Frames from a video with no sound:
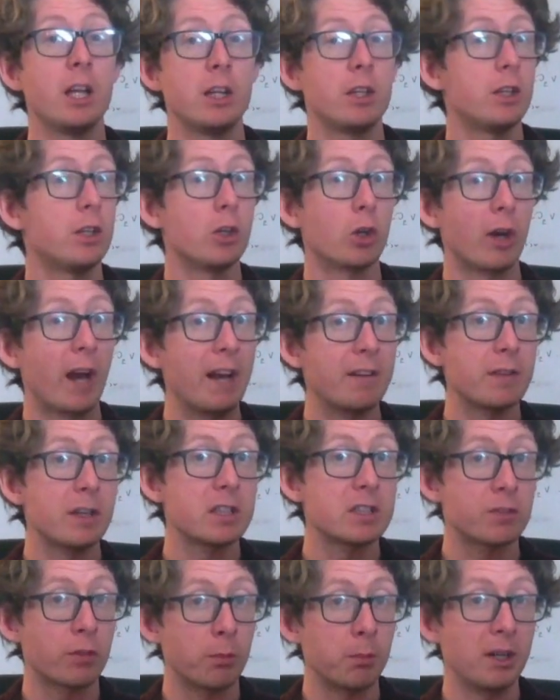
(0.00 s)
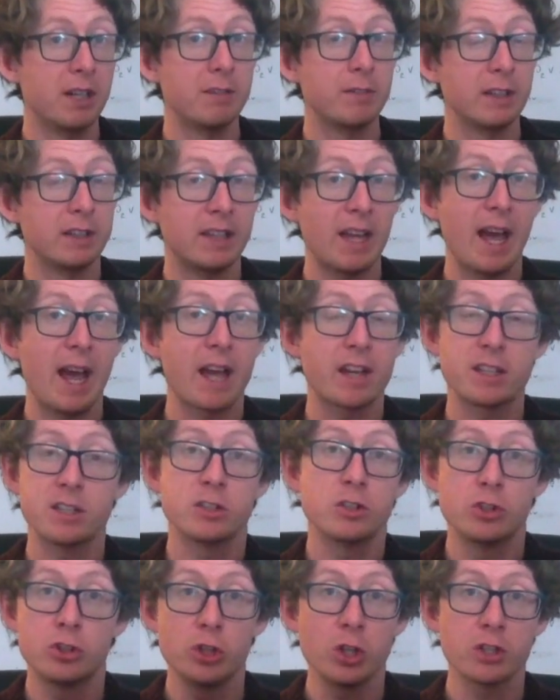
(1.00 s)
Your evidence for believing that
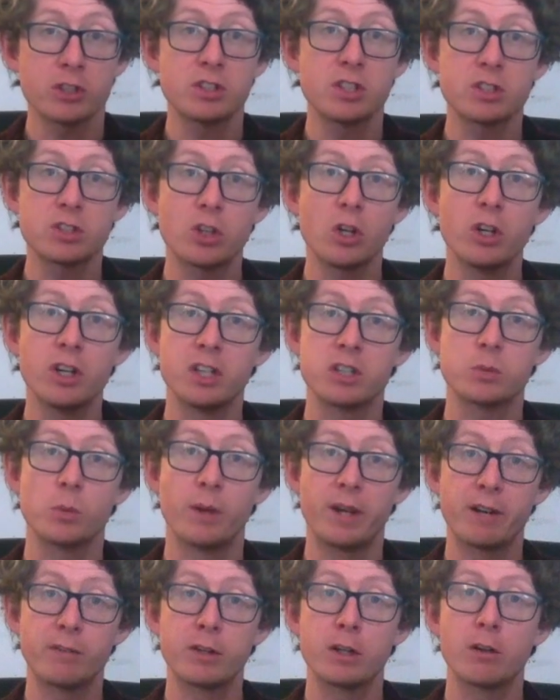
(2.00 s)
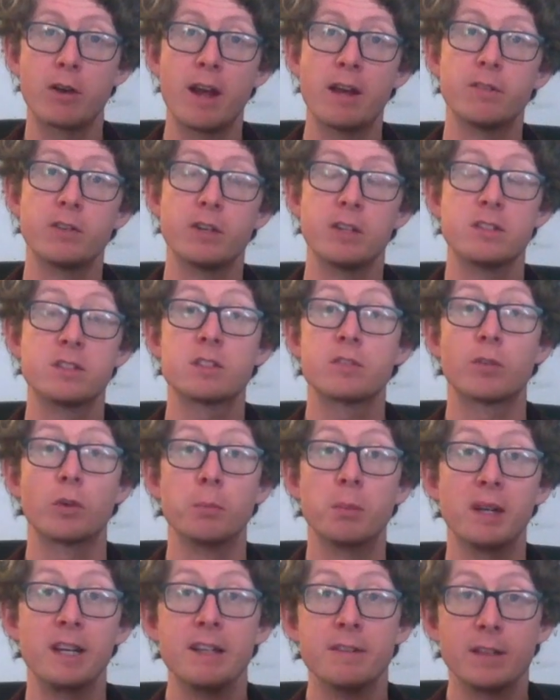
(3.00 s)
is just as good as whatever your evidence for
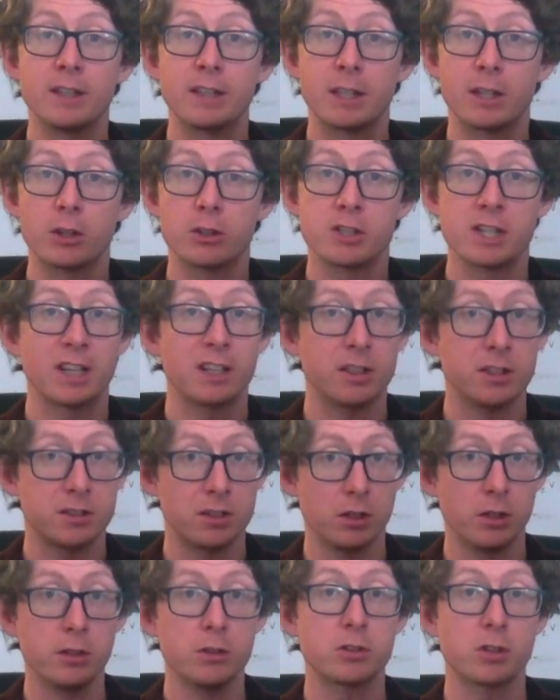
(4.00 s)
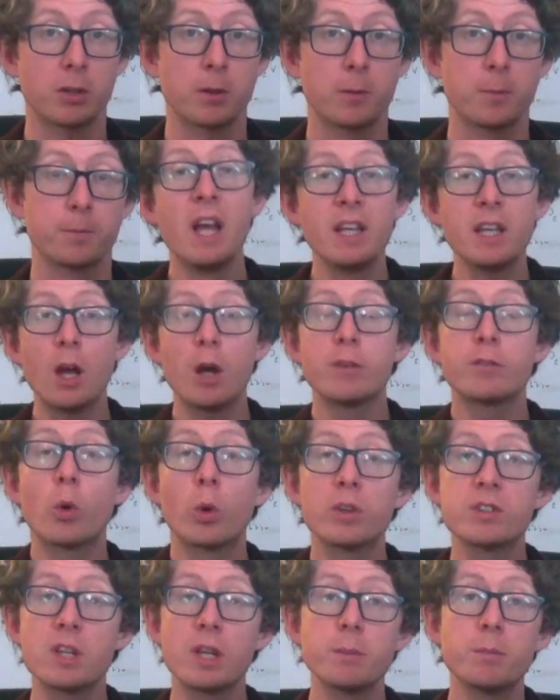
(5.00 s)
believing that your ticket is a loser. Now, of
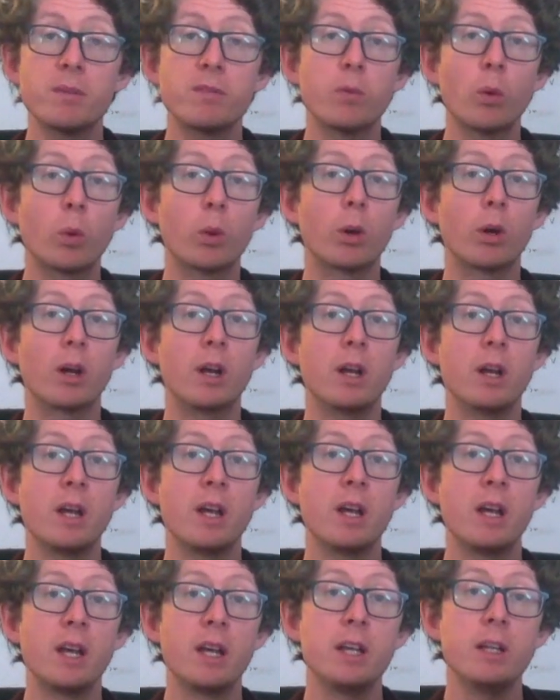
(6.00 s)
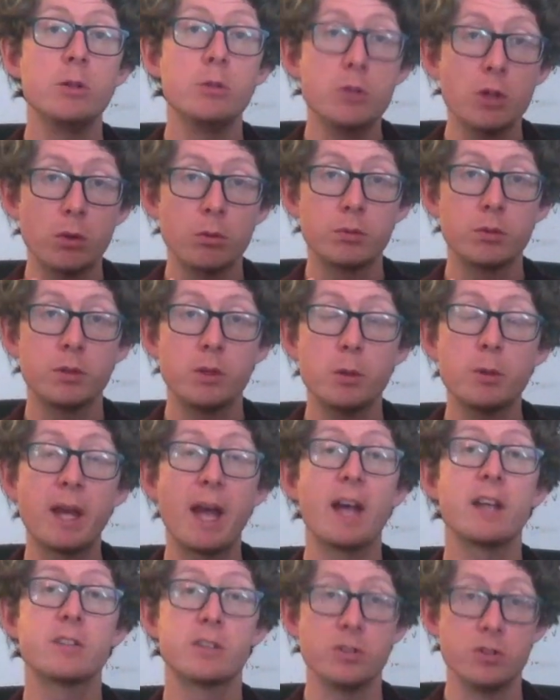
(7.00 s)
course, like before, you don't you
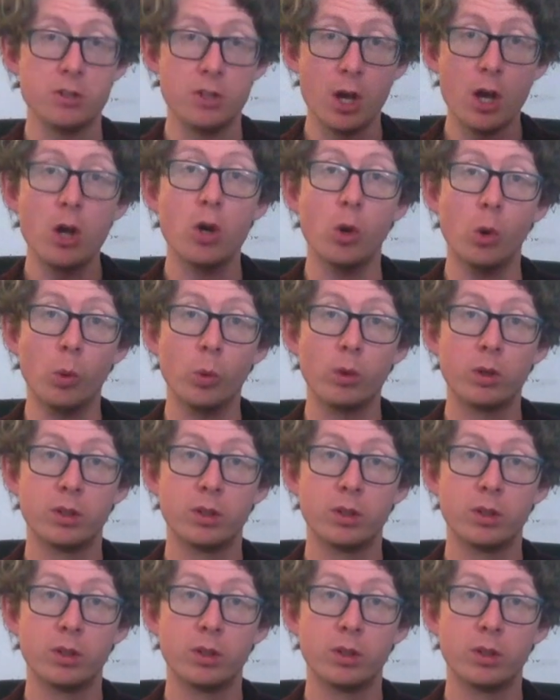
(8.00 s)
can't know